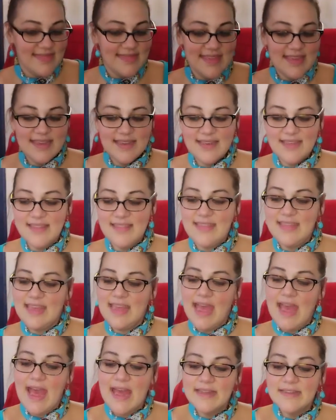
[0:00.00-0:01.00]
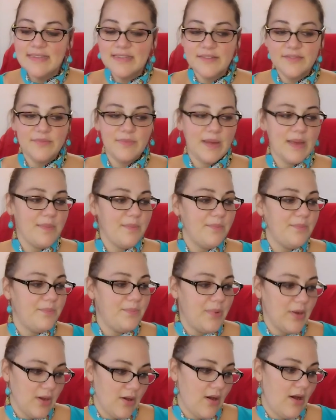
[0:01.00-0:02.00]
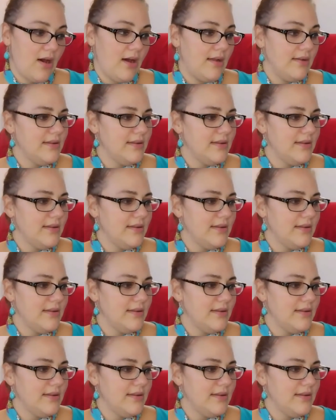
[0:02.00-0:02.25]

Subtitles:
think, the end of my book haul.